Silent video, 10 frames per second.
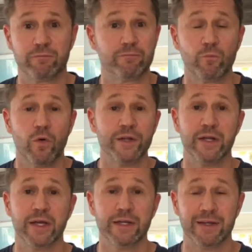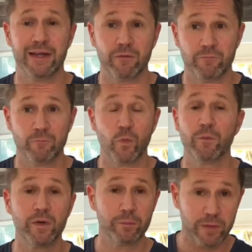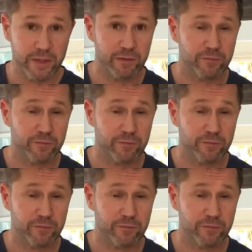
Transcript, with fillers: one night, what we believe